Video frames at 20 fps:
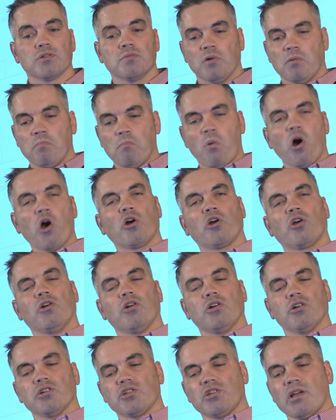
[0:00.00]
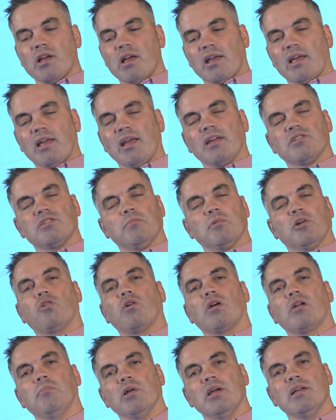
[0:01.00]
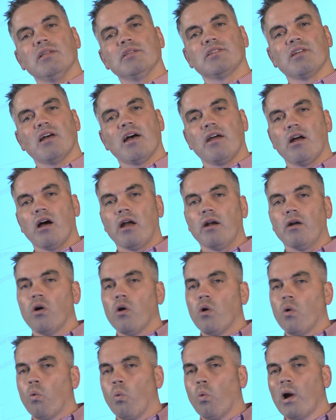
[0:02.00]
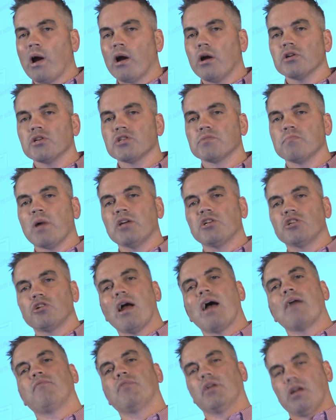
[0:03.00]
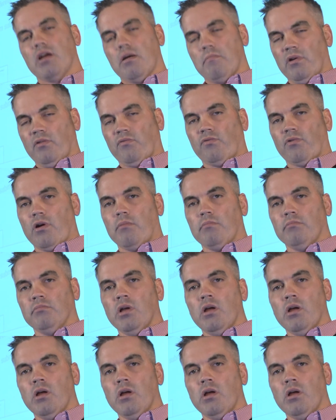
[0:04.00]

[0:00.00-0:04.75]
But marketers can get some incredible insight on where is my traffic coming from?